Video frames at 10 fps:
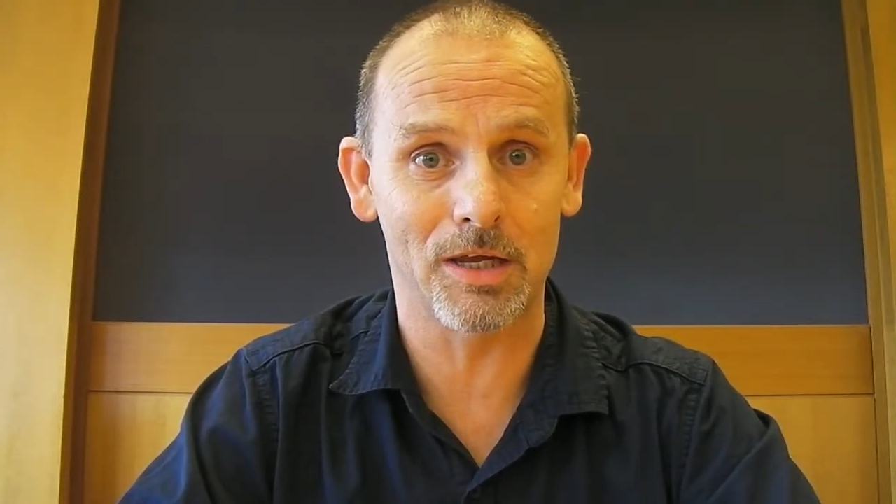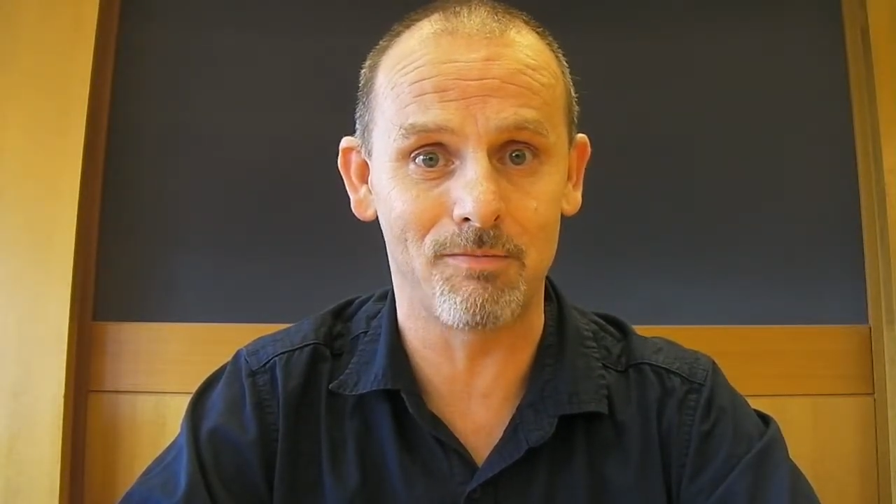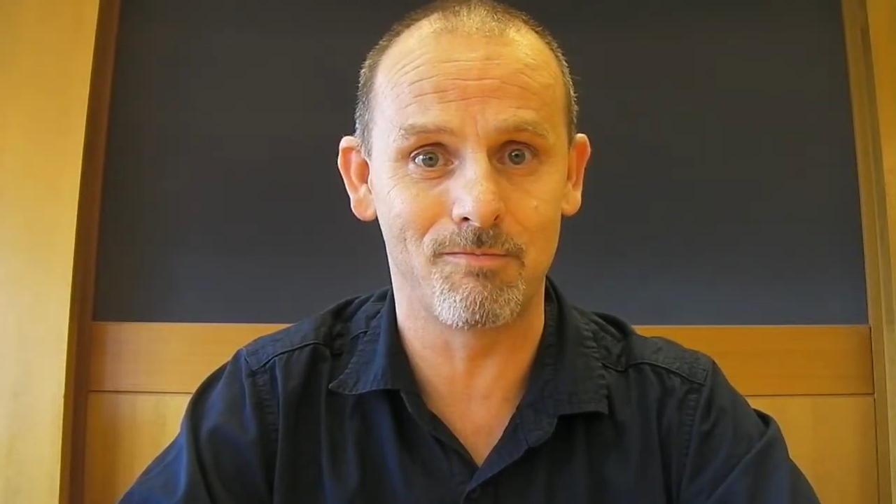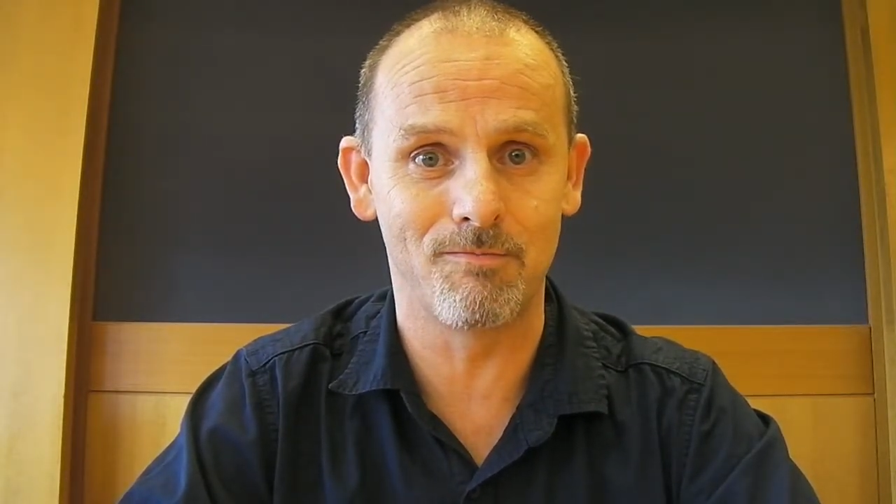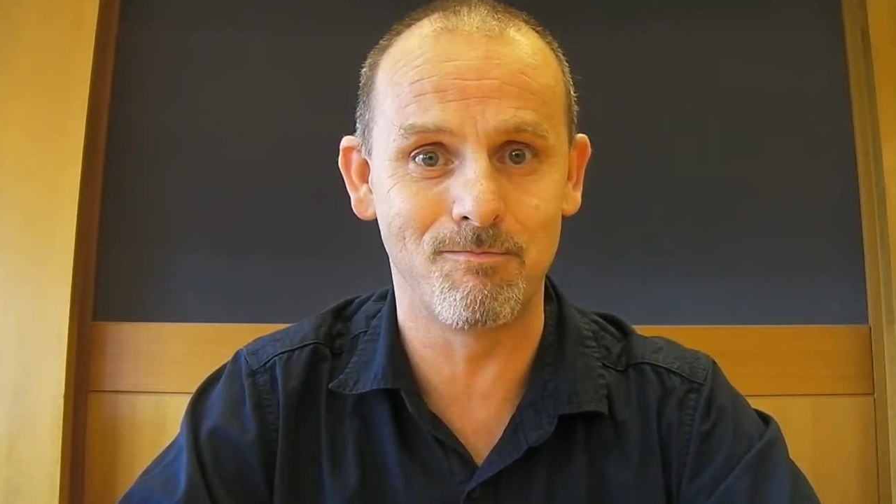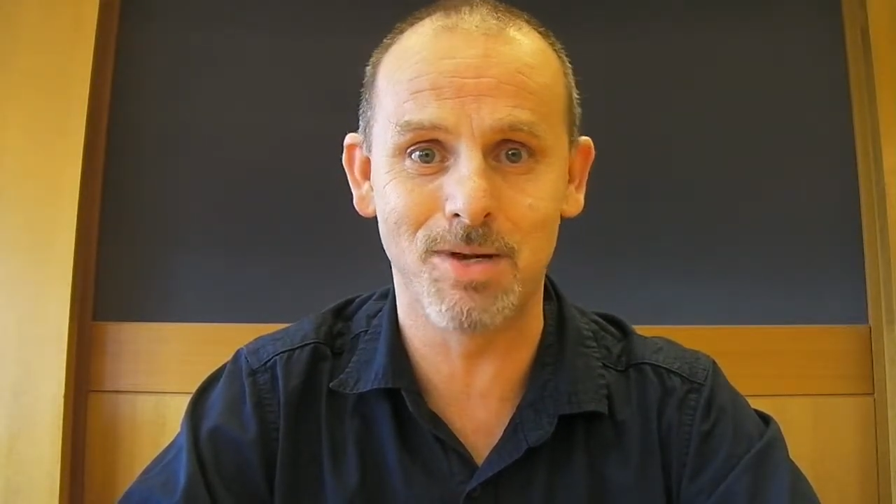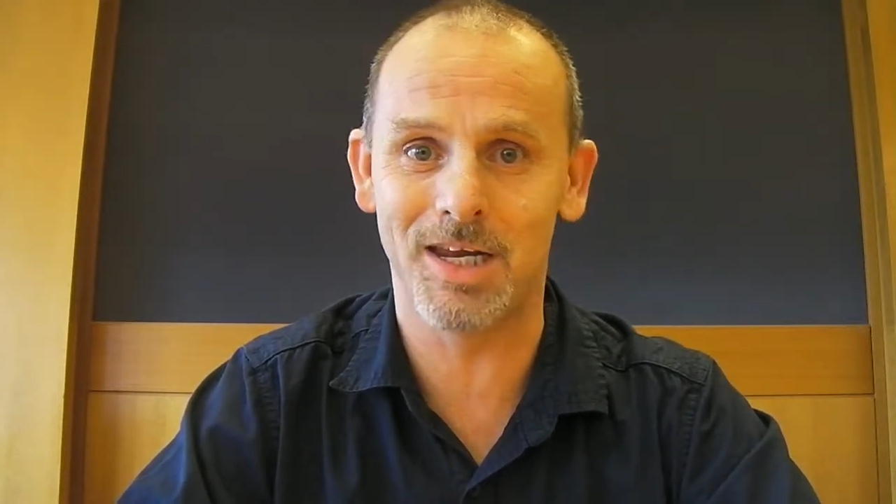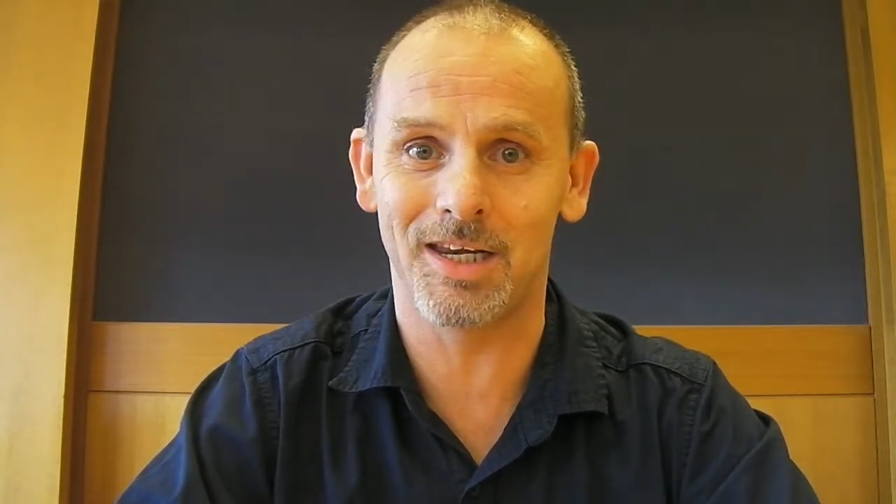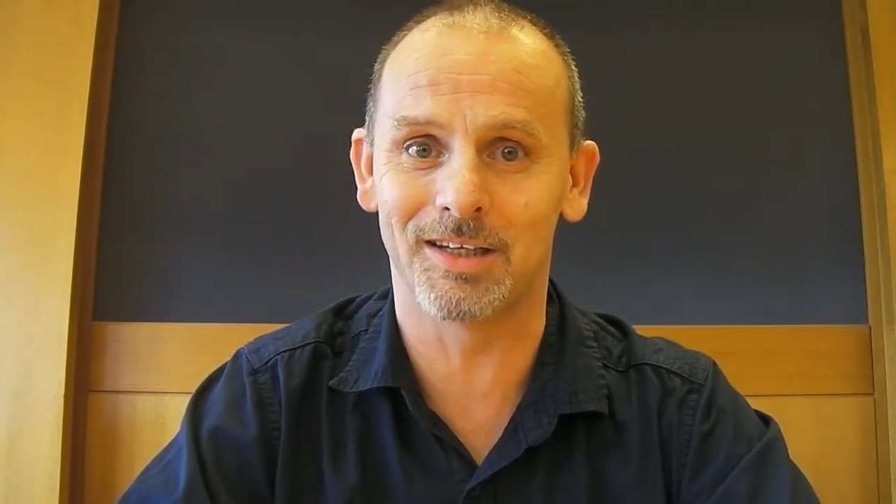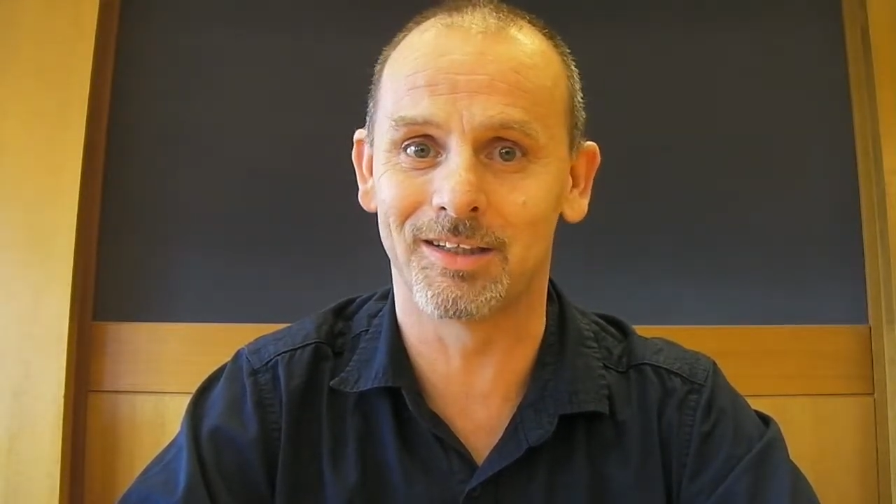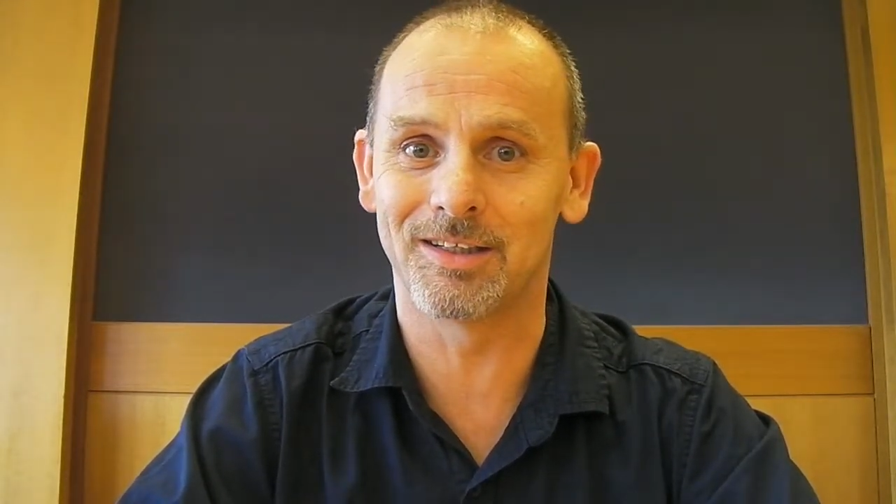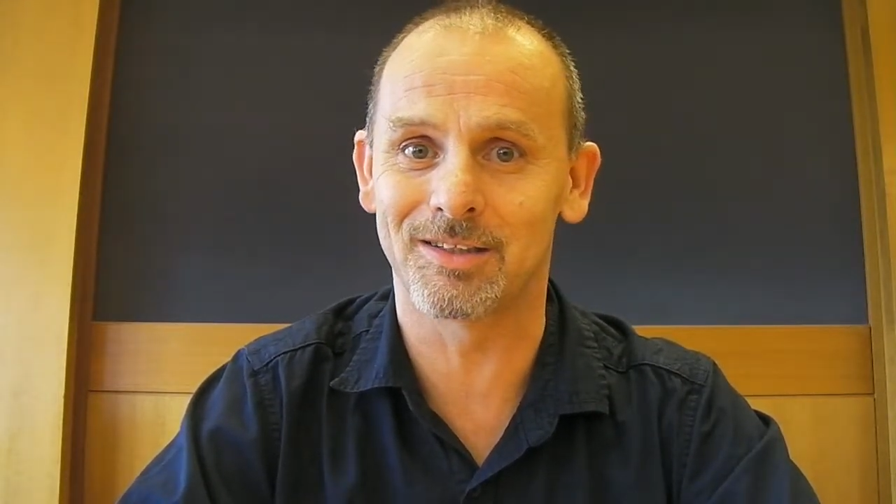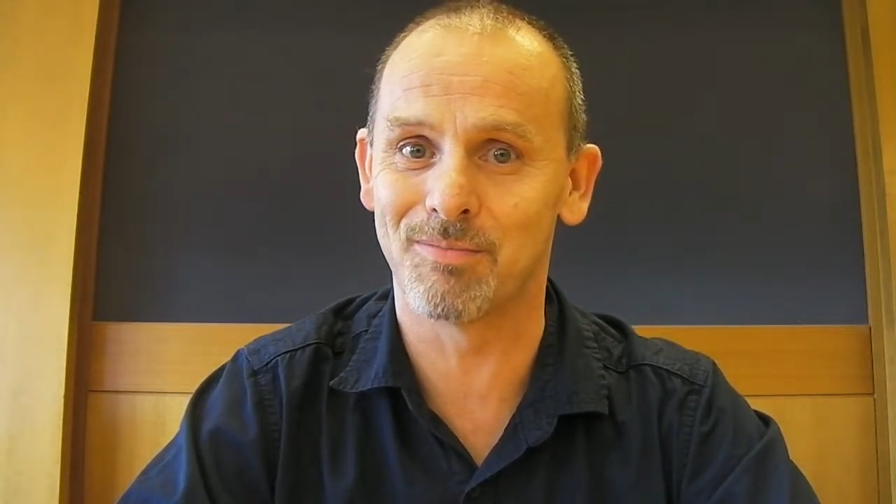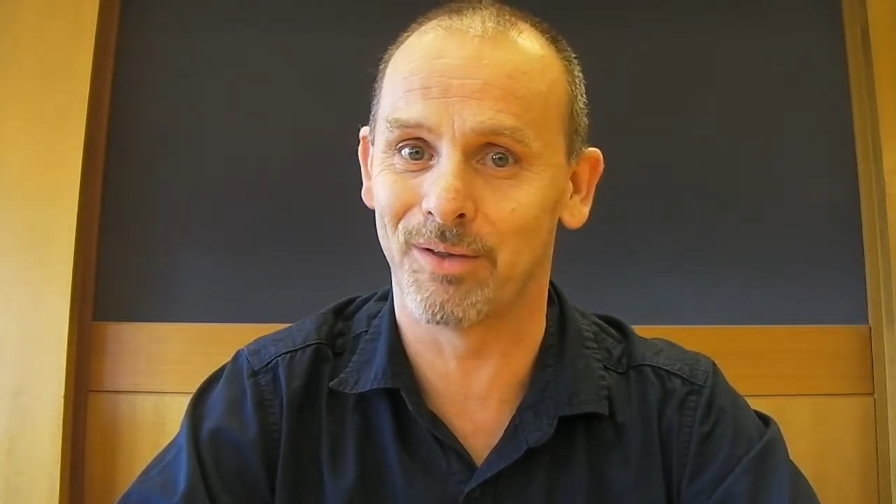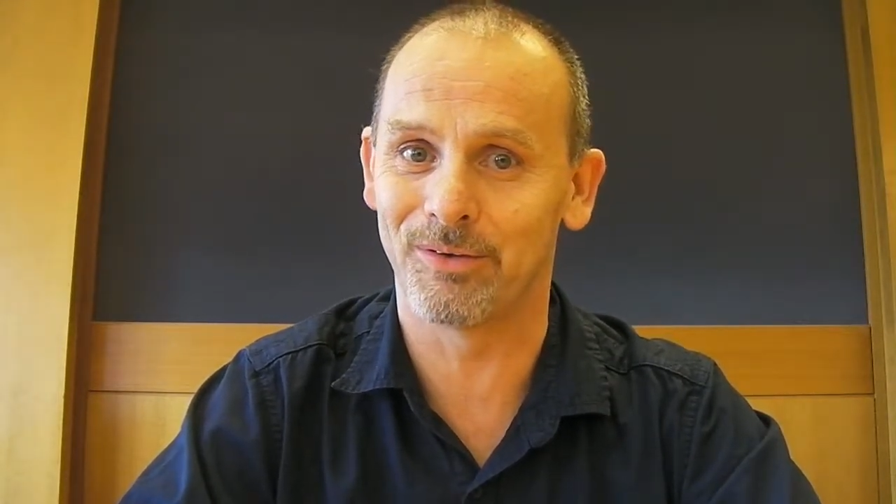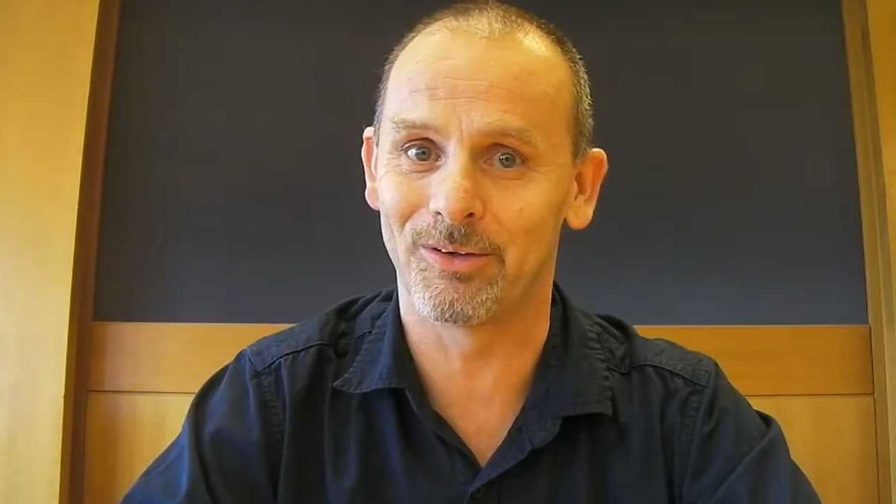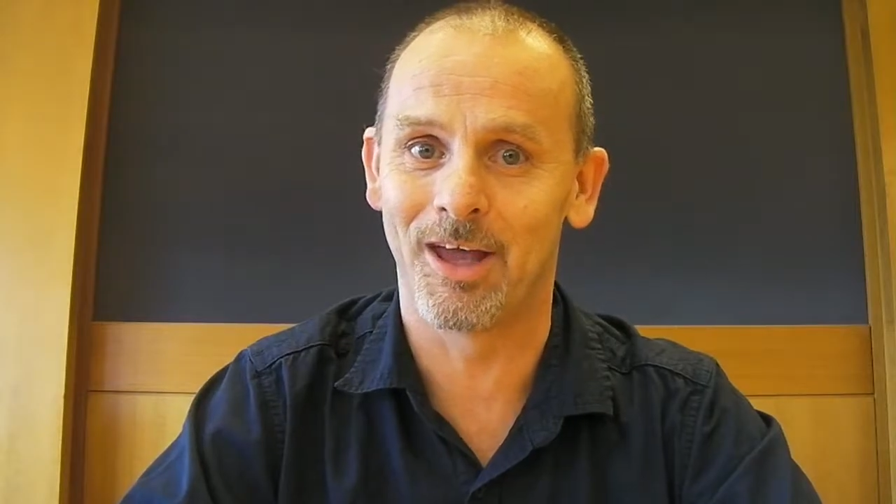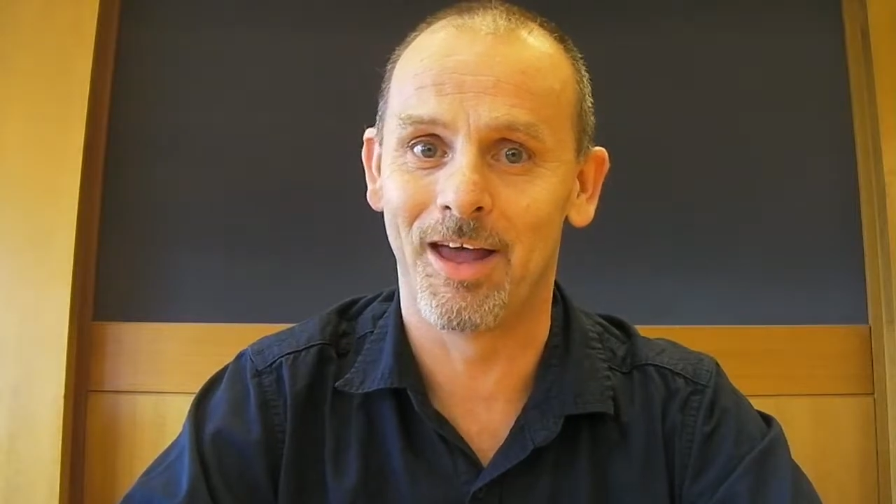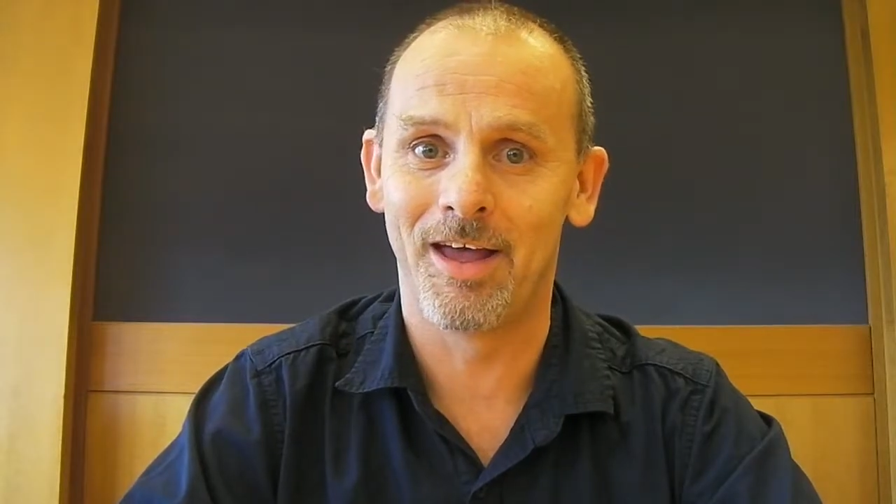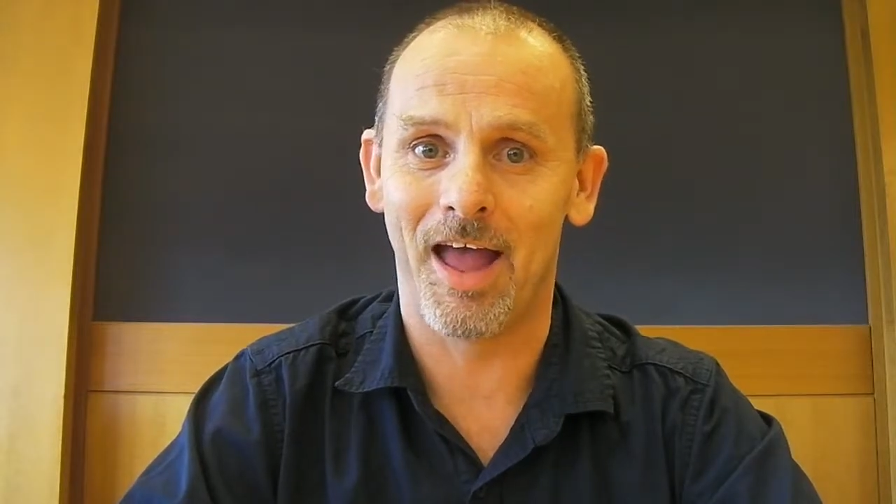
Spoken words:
immediately smothered